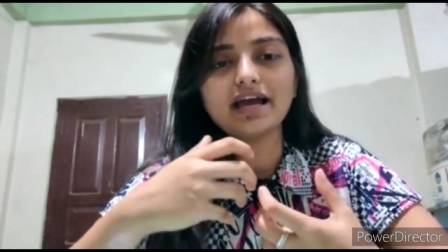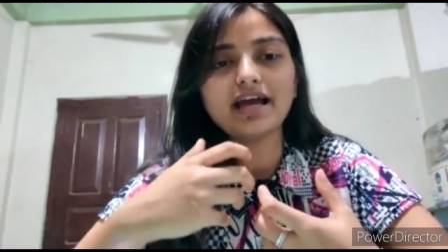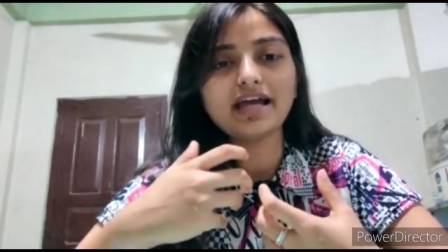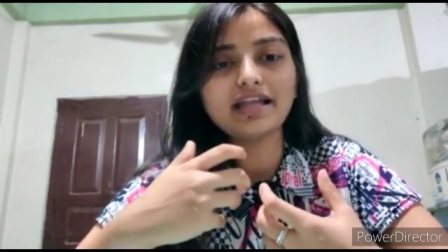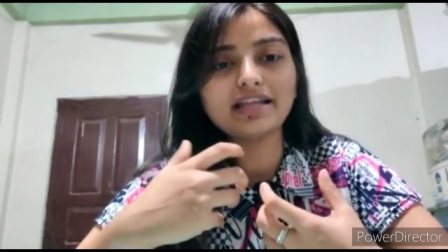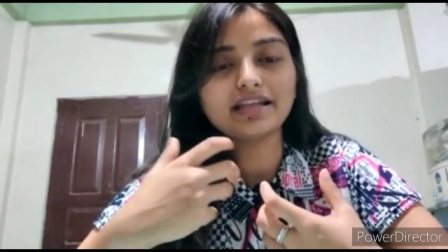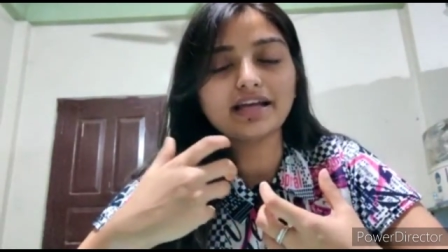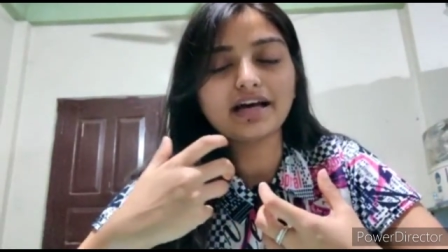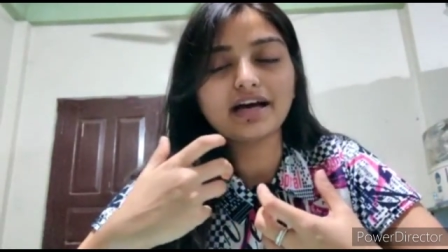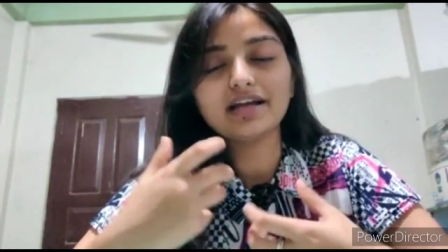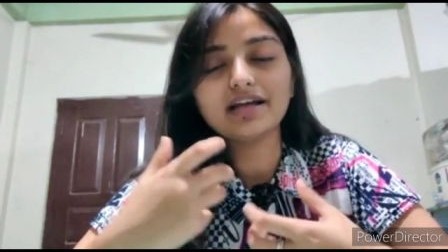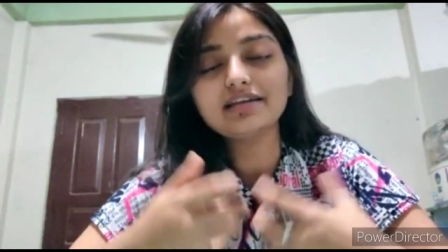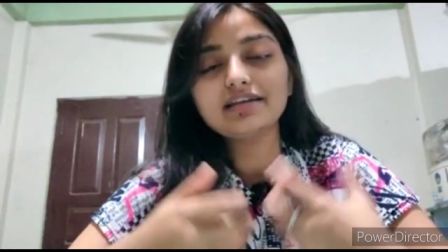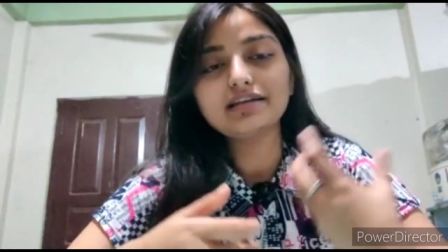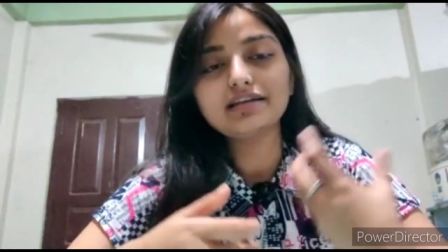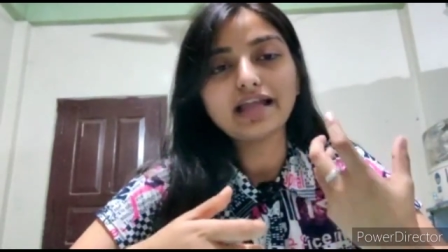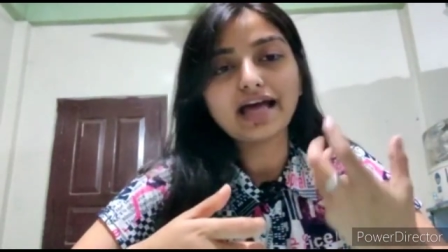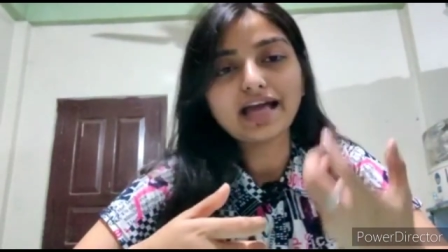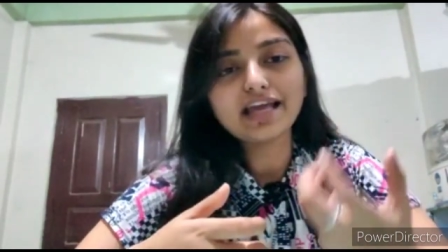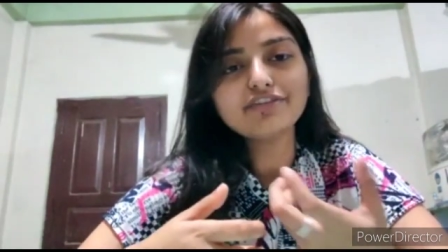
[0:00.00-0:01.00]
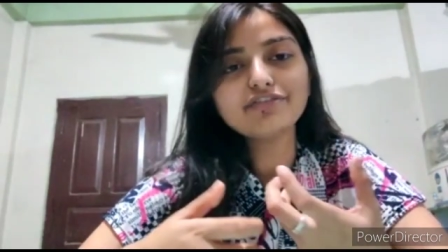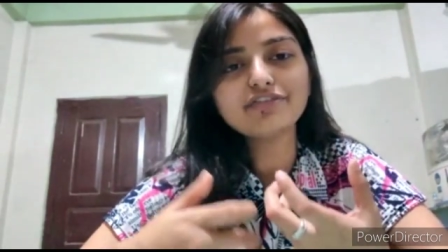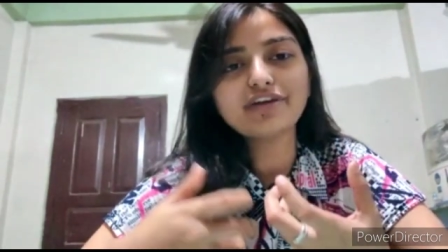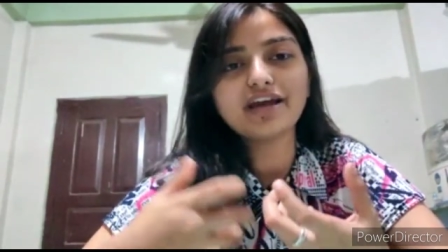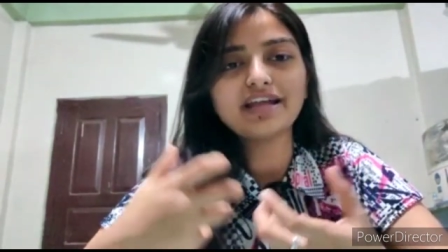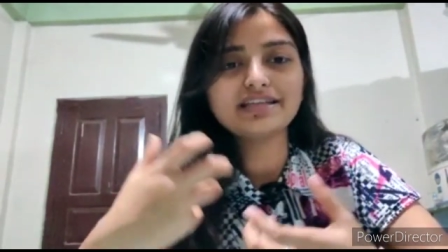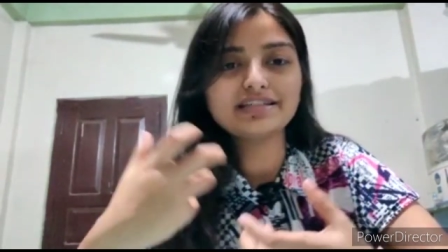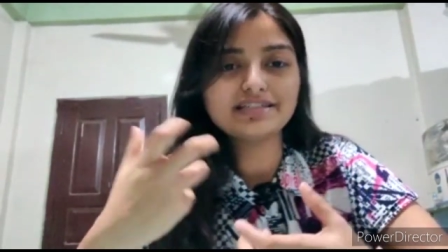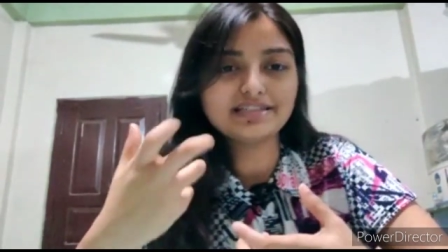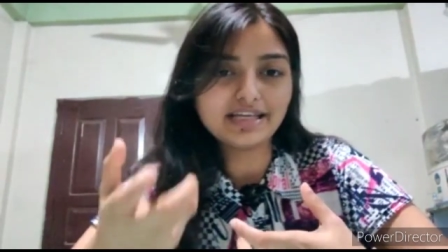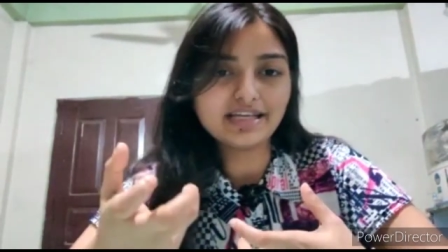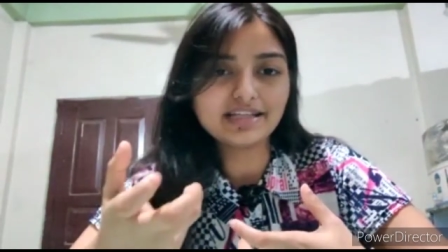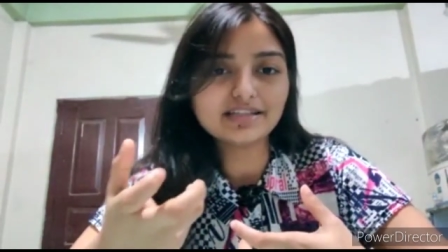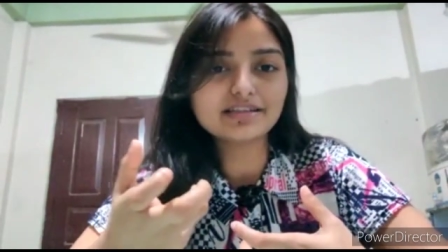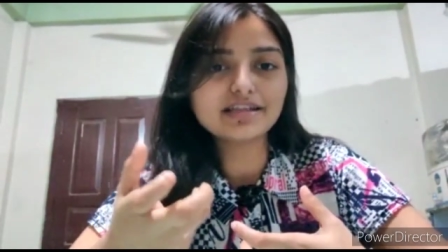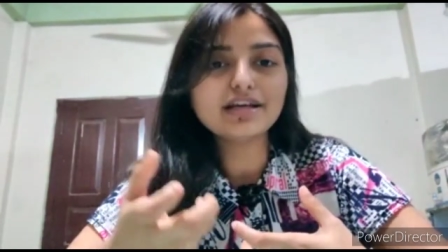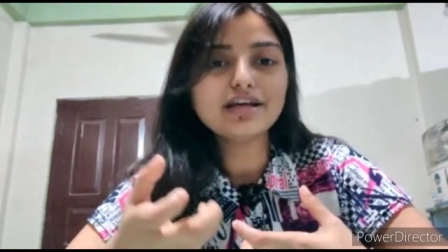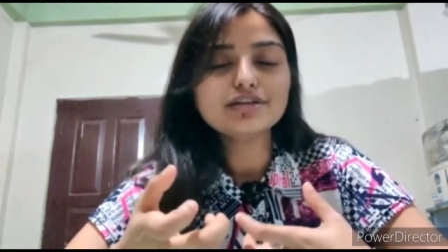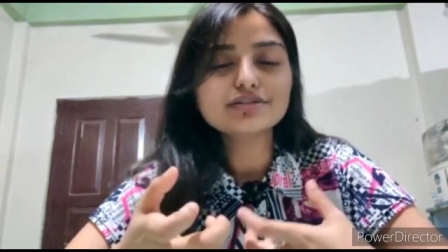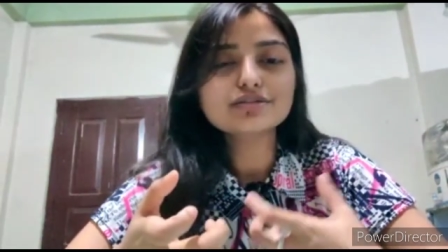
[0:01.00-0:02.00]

and uh, life and death.